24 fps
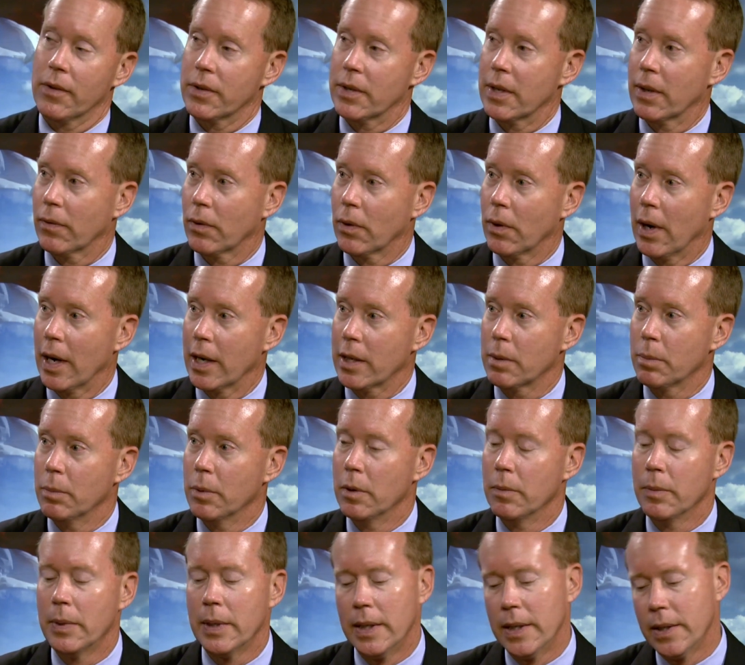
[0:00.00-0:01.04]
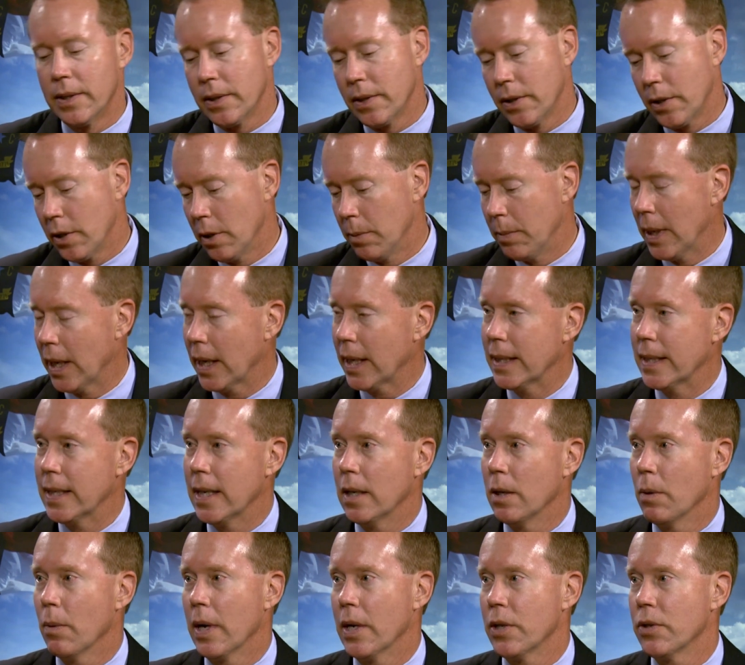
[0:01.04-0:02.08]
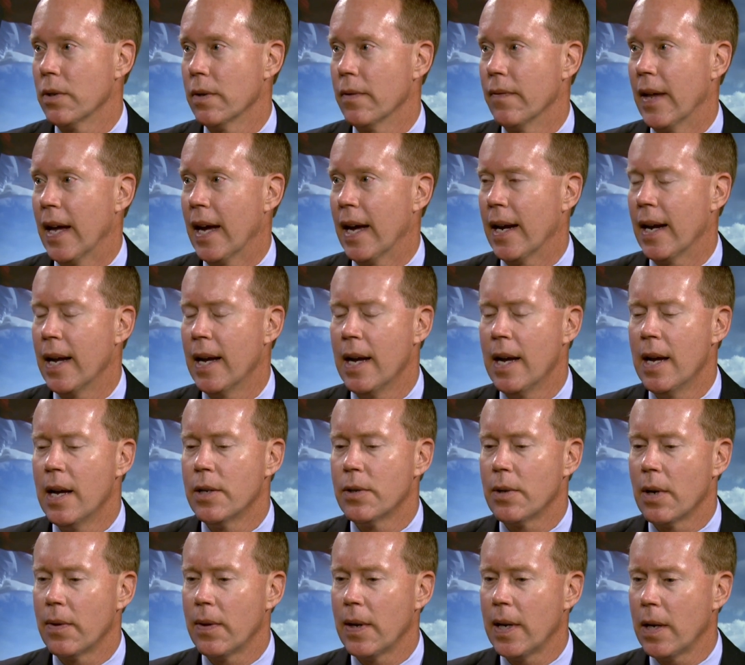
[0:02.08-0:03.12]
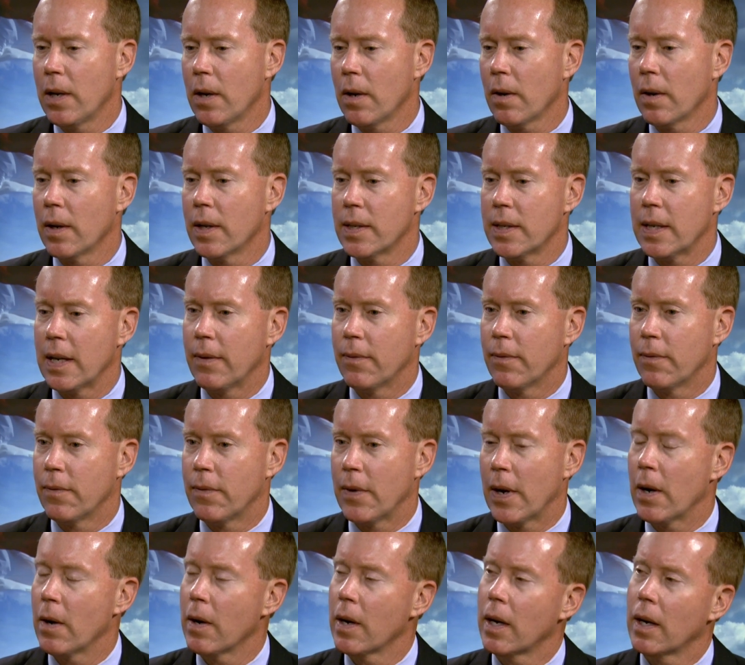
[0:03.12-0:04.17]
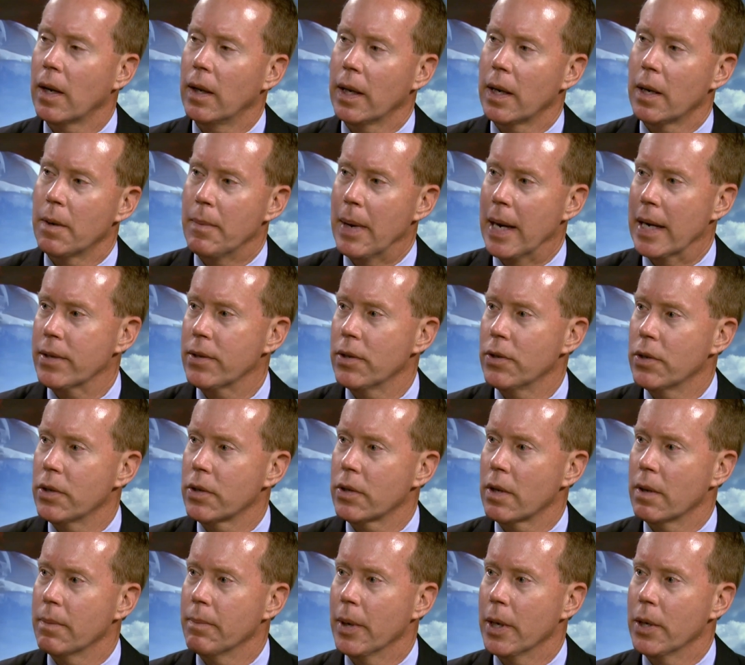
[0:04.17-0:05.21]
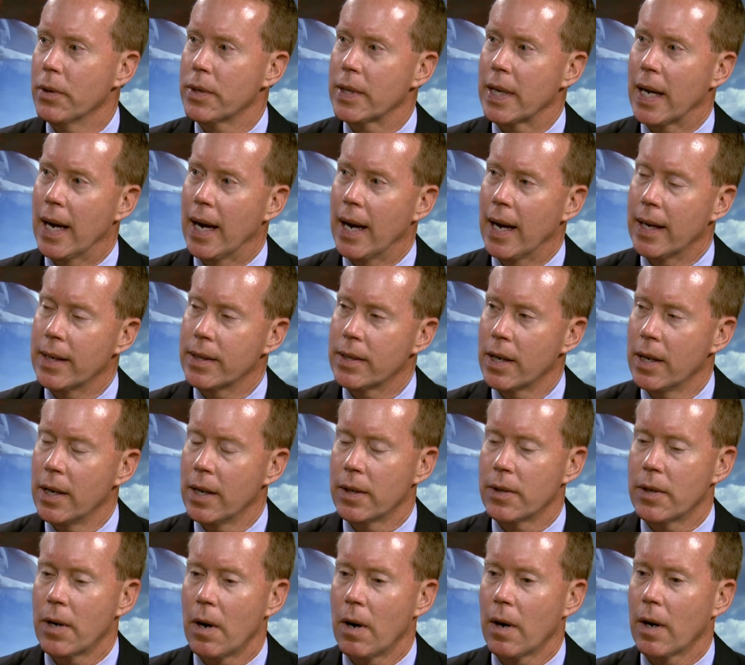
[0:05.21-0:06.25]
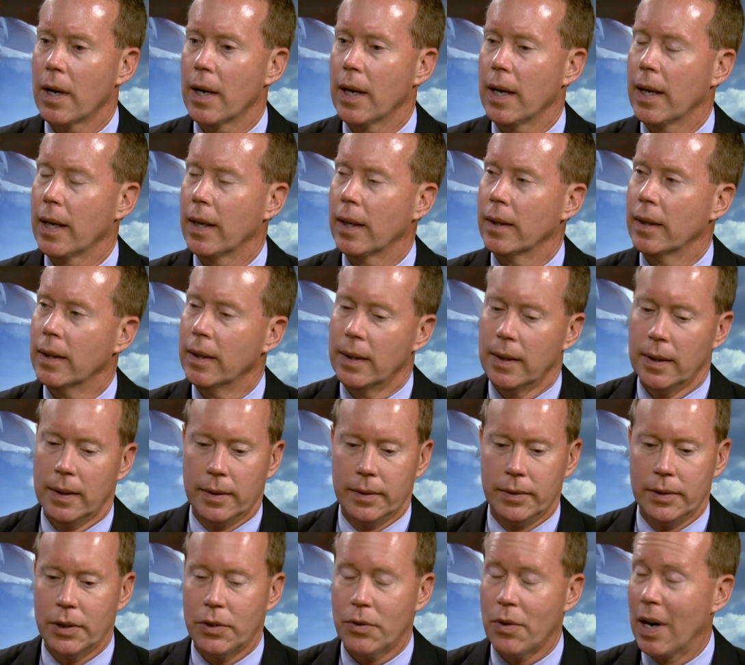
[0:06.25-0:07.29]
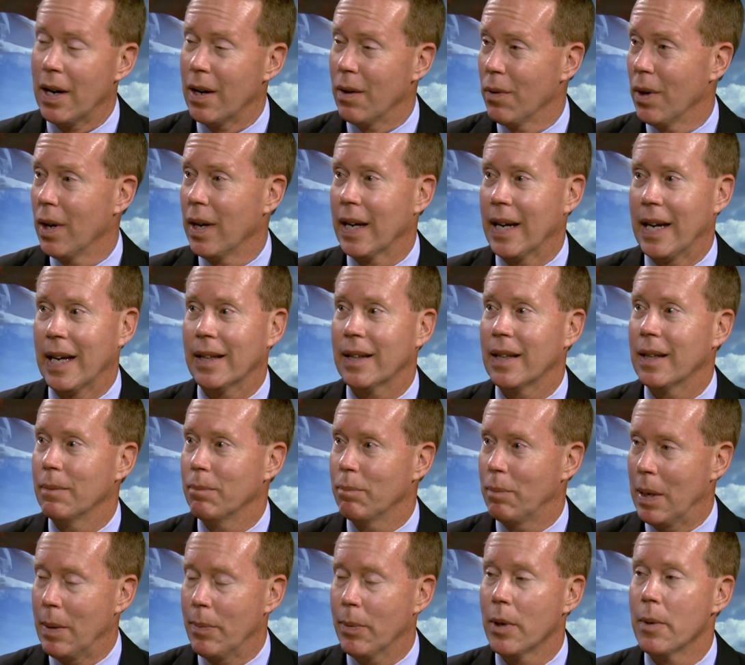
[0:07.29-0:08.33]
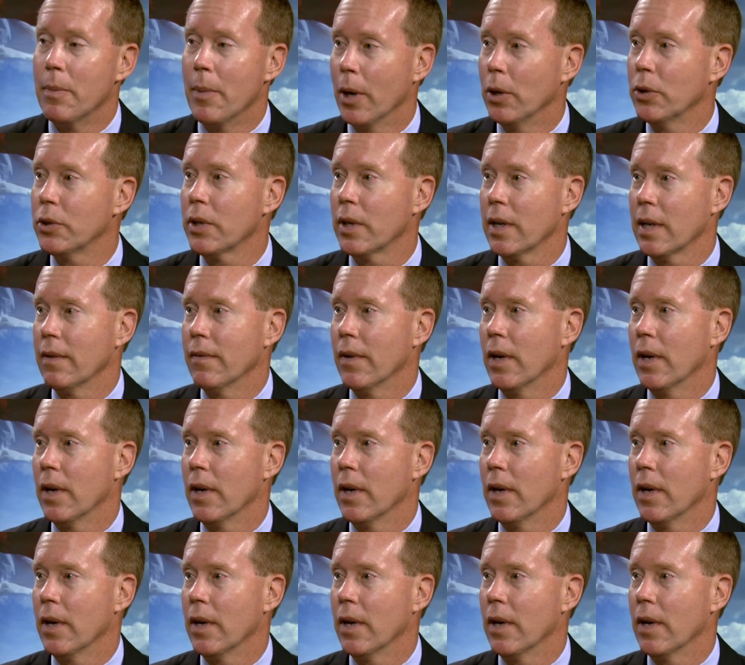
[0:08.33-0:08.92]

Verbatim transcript: the civil rights movement. This is, could be a continuation of that. So I think you're going to see very clear messages on both sides targeting just trying to really get people emotionally